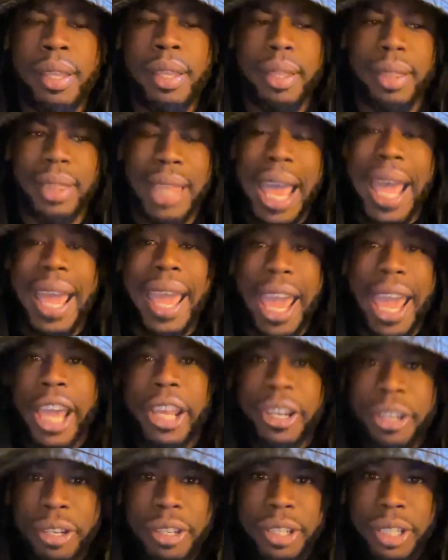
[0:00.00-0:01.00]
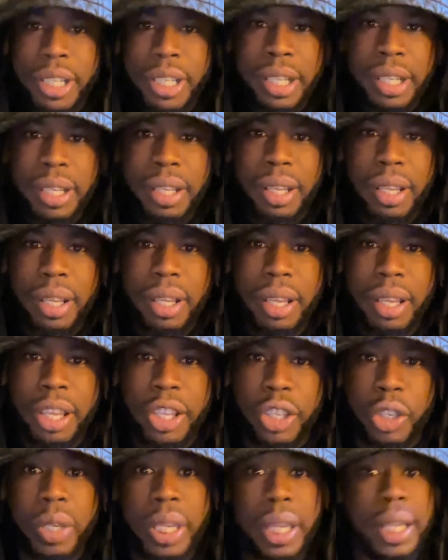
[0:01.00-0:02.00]
That energy,
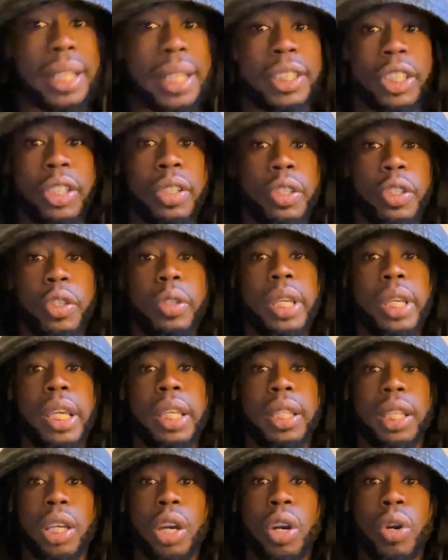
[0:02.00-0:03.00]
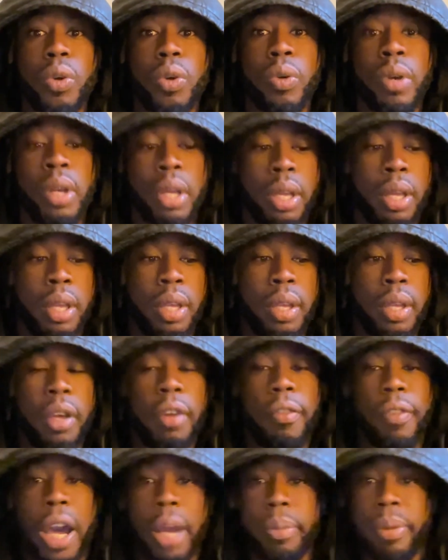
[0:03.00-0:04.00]
you can either go
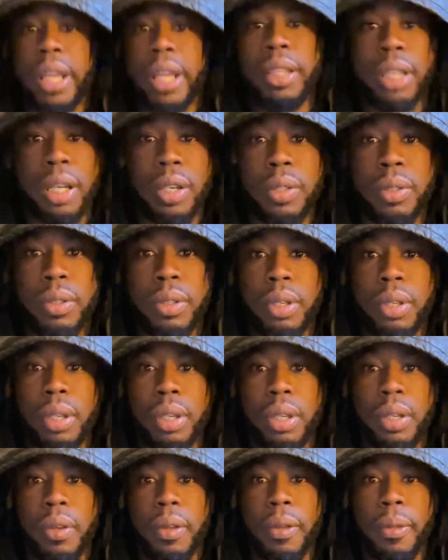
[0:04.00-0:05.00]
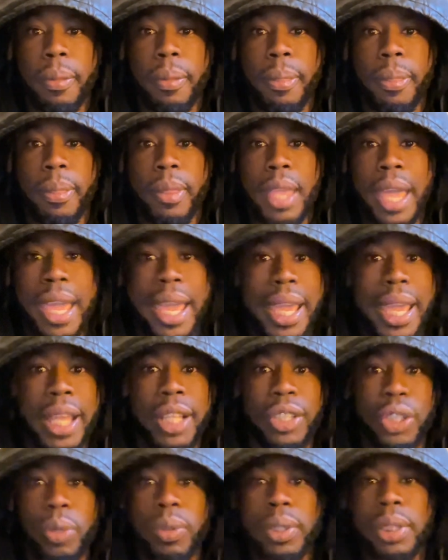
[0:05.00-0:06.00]
vibrate low
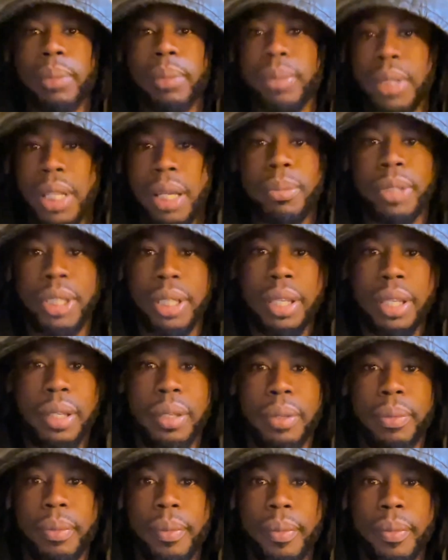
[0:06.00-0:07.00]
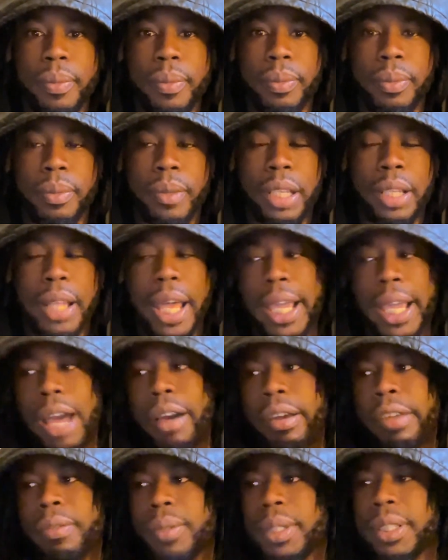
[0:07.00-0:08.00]
and do some dumb shit. Like, I
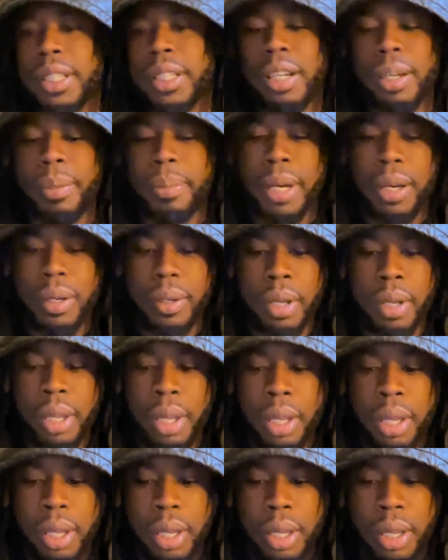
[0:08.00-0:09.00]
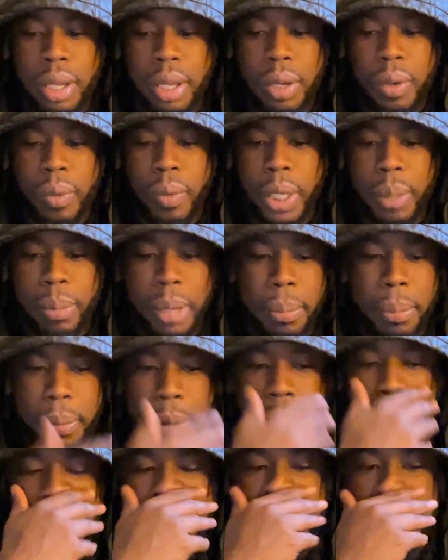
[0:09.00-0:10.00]
don't even want to talk about one of my
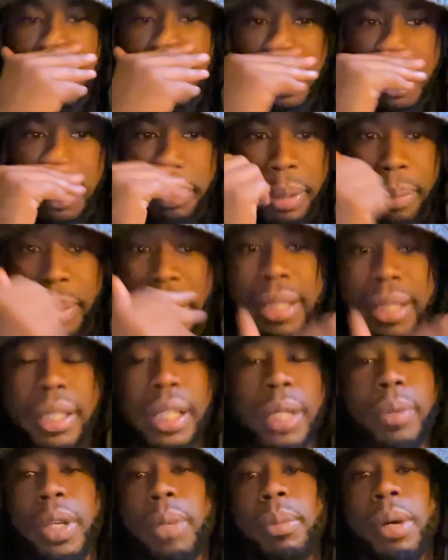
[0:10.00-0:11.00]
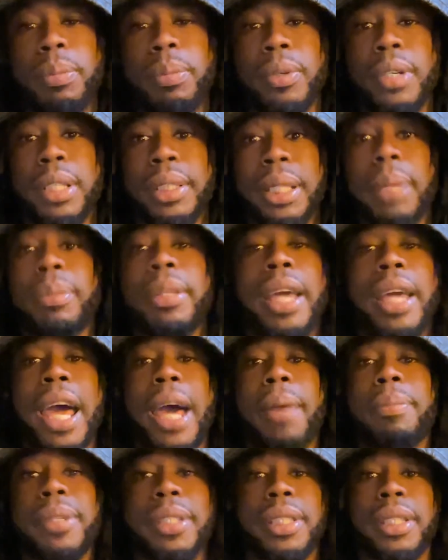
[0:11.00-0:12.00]
boys, dog, but basically one of my boys, something
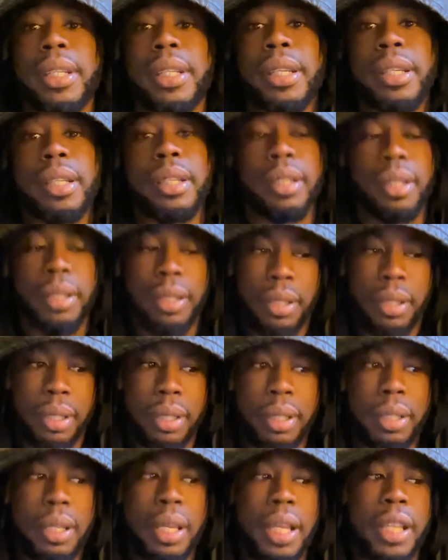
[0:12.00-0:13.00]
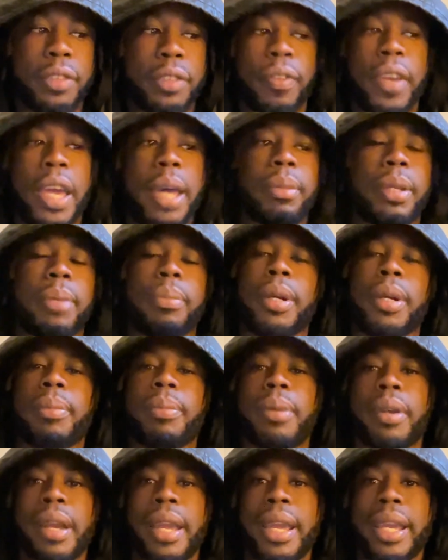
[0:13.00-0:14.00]
happened to his family
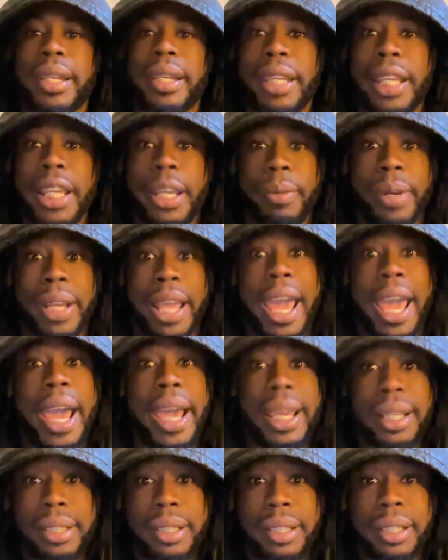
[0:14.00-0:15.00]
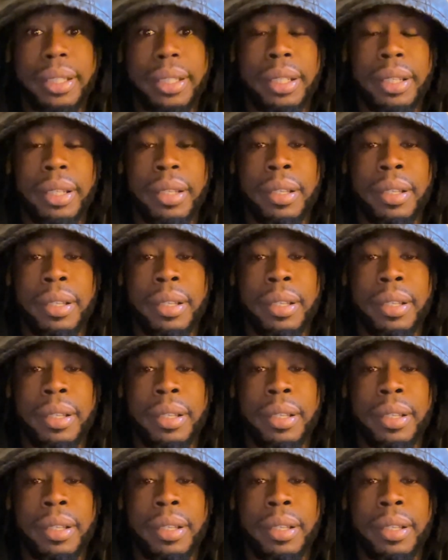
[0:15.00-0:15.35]
member and he reacted.